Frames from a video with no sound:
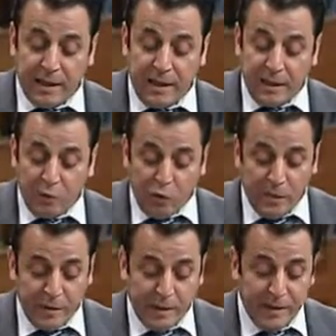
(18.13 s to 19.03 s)
that no
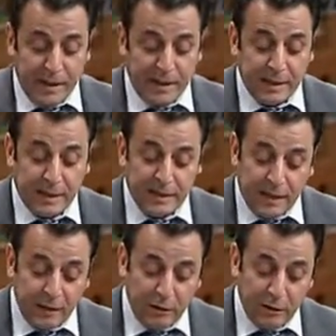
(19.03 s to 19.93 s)
business that is
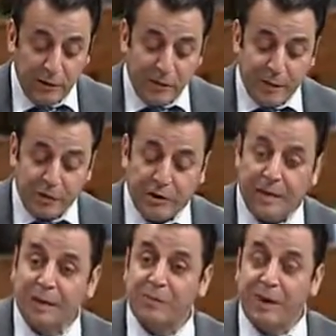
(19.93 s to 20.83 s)
entitled to a special
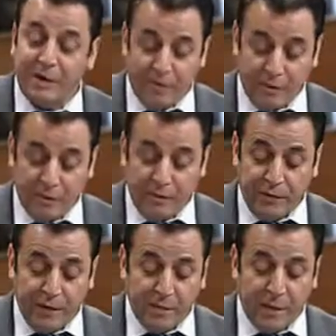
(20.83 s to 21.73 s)
tax benefit
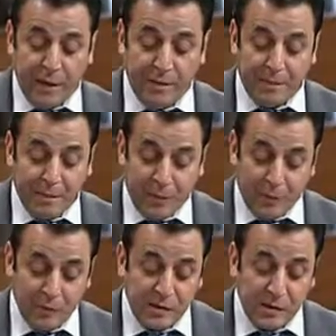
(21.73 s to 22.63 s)
conferred by
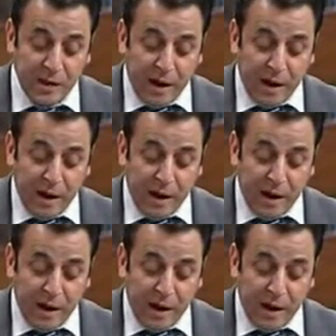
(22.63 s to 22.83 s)
Barbados